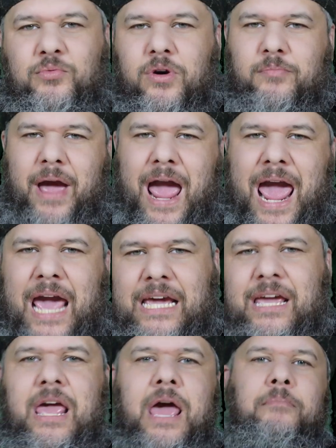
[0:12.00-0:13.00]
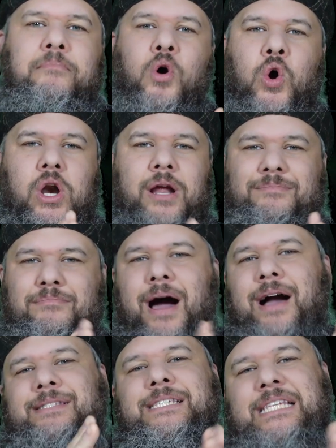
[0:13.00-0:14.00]
We're back. More
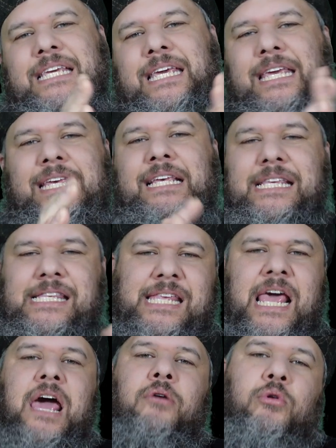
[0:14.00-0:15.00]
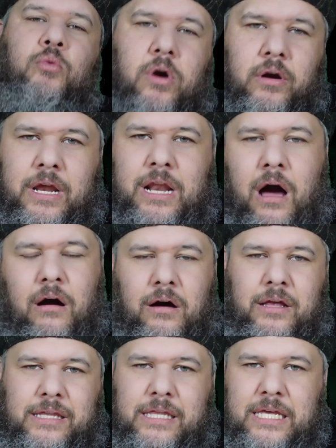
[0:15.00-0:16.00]
unboxings. We're working
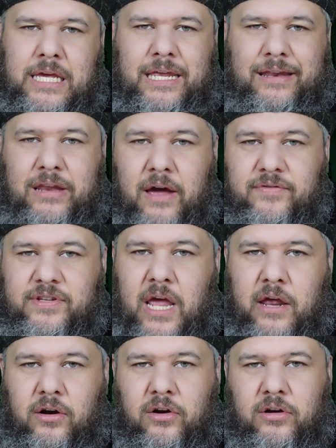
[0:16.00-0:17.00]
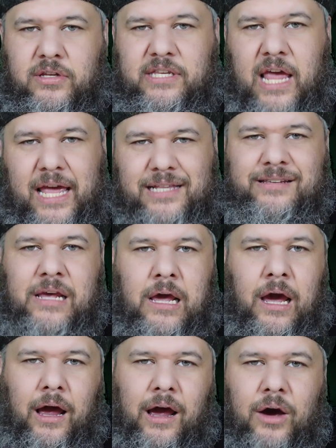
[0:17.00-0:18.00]
on the Devastator set.
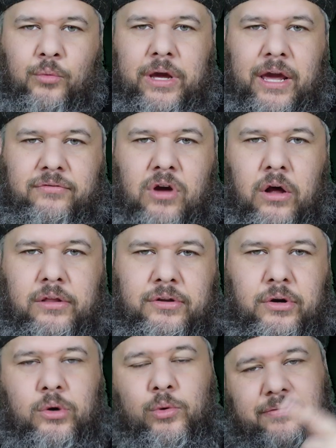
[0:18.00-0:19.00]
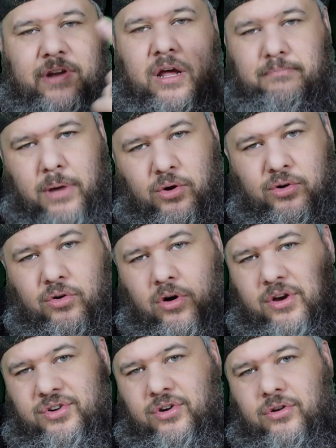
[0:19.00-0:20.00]
We have gone through, we've done Bone
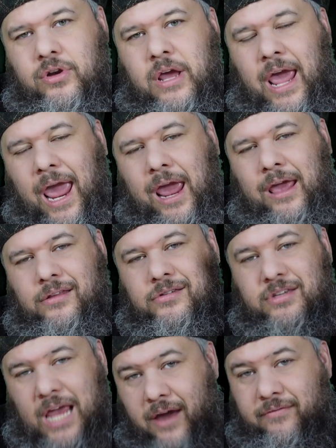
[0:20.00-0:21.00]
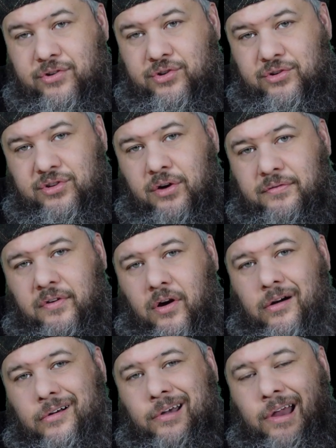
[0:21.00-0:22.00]
Crusher and Scavenger so
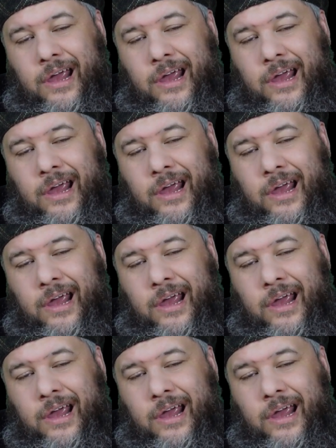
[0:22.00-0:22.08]
far.